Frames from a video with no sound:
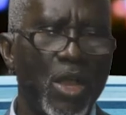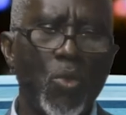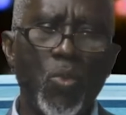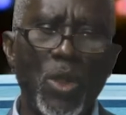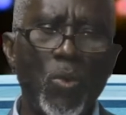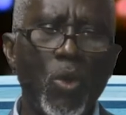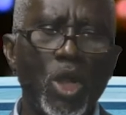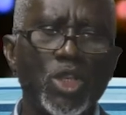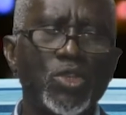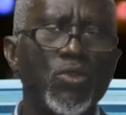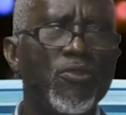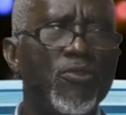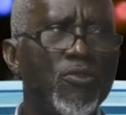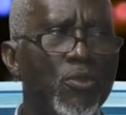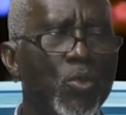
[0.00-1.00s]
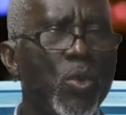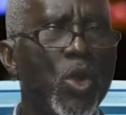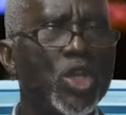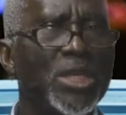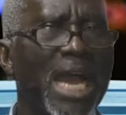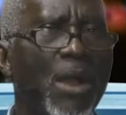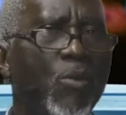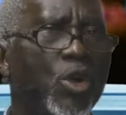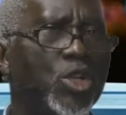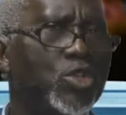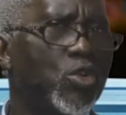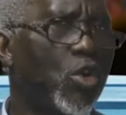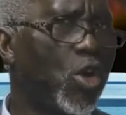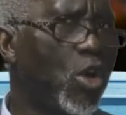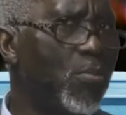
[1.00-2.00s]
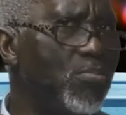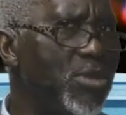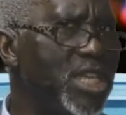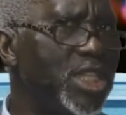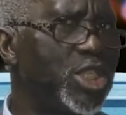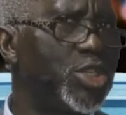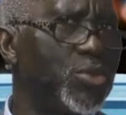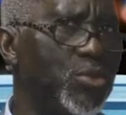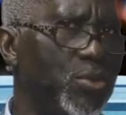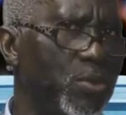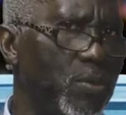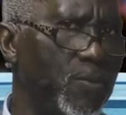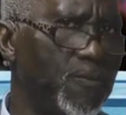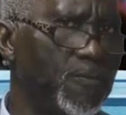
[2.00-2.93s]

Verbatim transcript: We want to, we want, I want to commit you